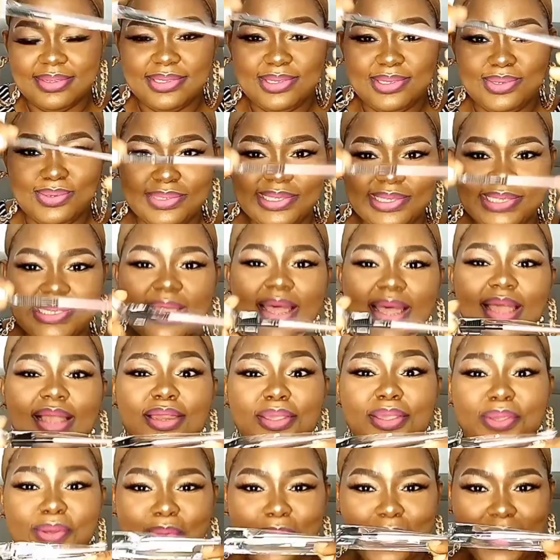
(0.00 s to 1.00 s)
to style
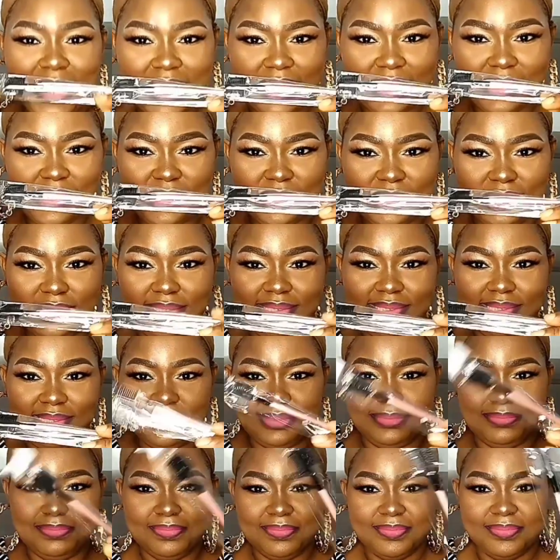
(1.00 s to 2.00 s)
your
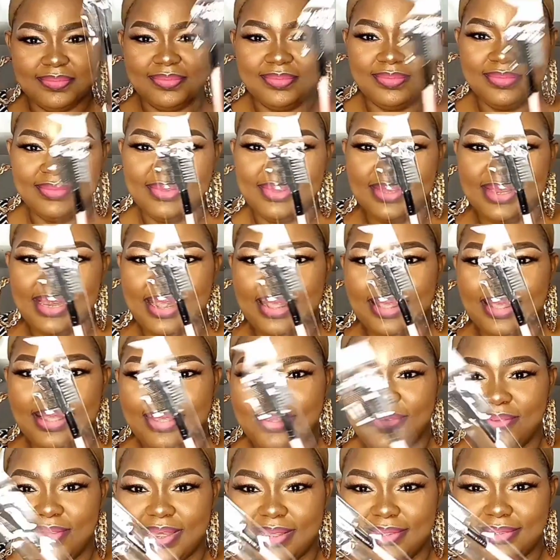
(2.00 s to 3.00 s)
edges.
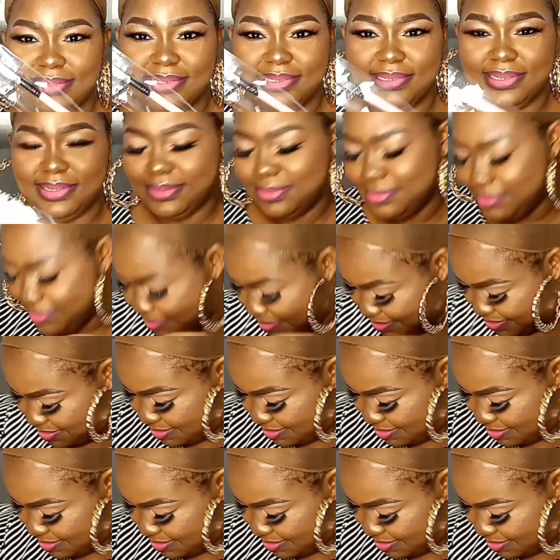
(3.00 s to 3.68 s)
You can see.